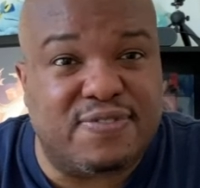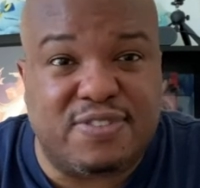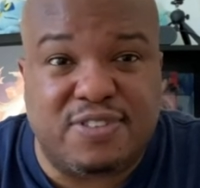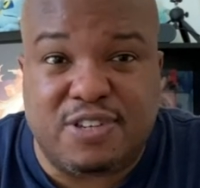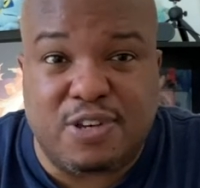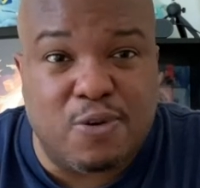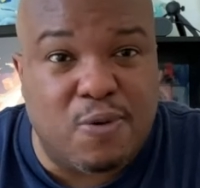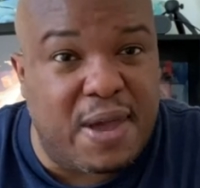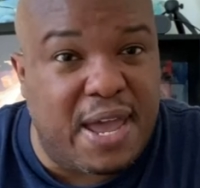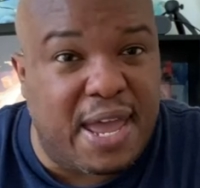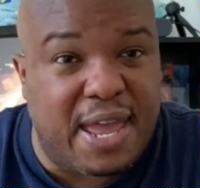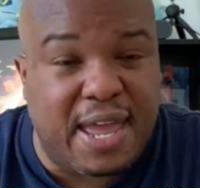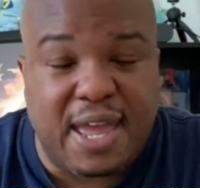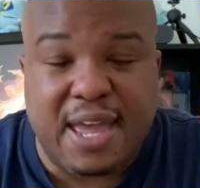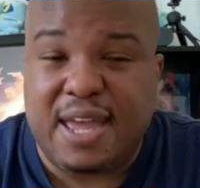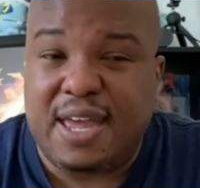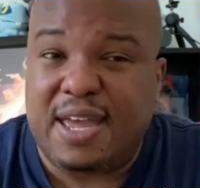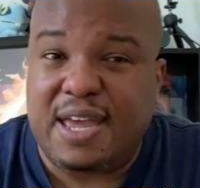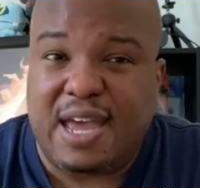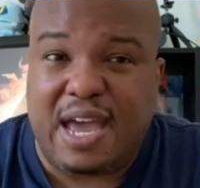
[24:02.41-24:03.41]
do it.
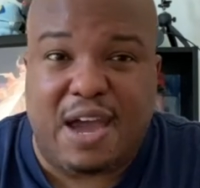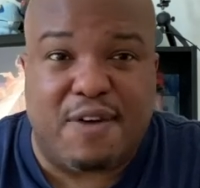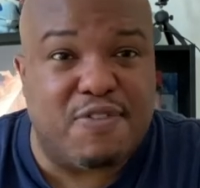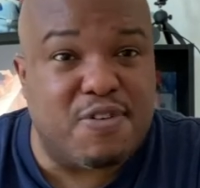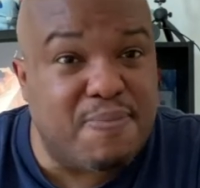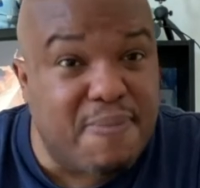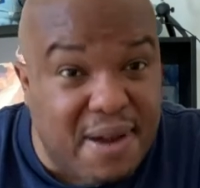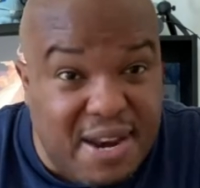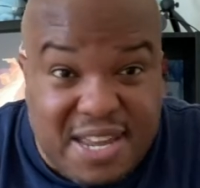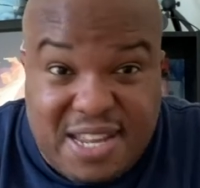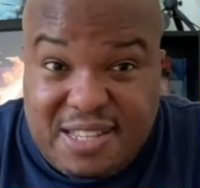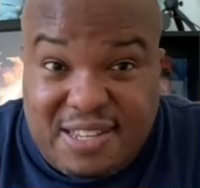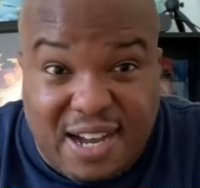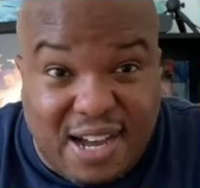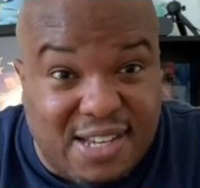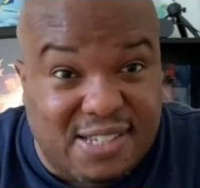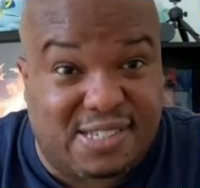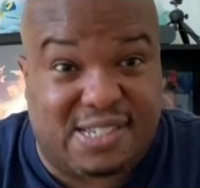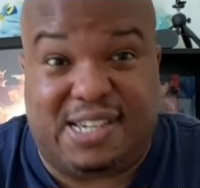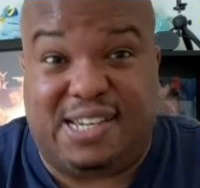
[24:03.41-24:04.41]
Everybody
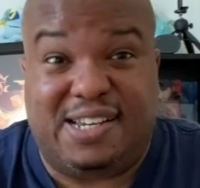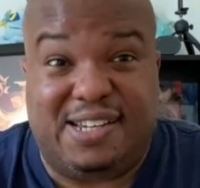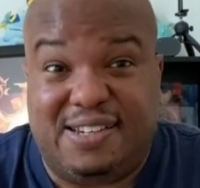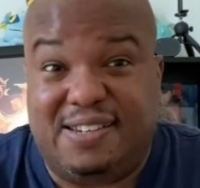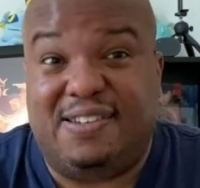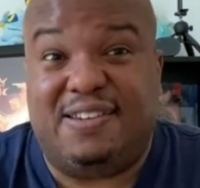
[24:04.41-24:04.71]
does it.